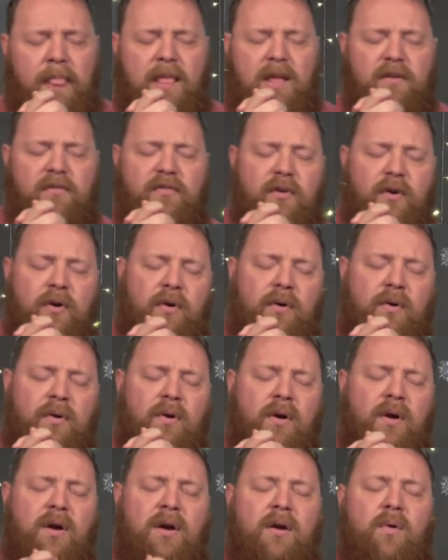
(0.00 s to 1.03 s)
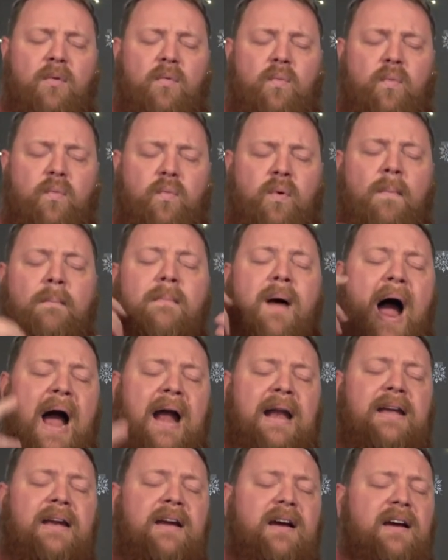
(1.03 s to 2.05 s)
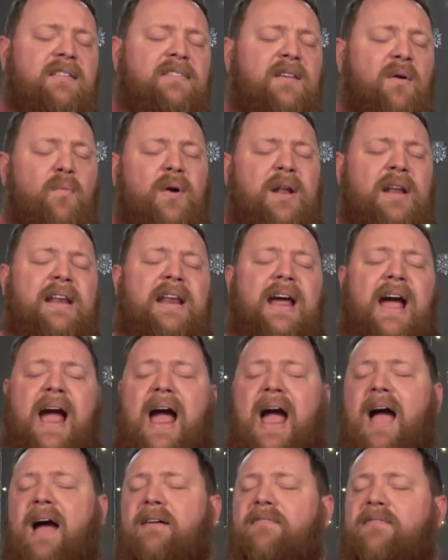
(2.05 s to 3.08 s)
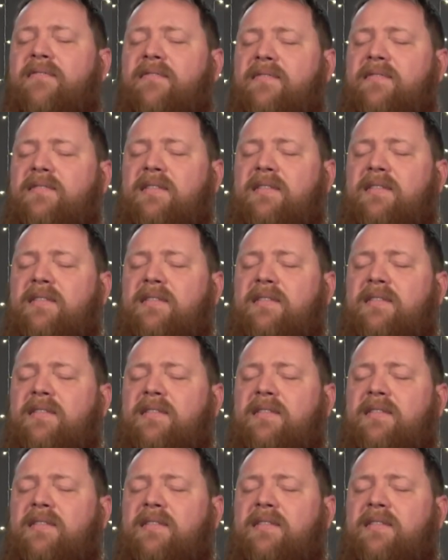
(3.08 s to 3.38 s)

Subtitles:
for reminding us that we need to have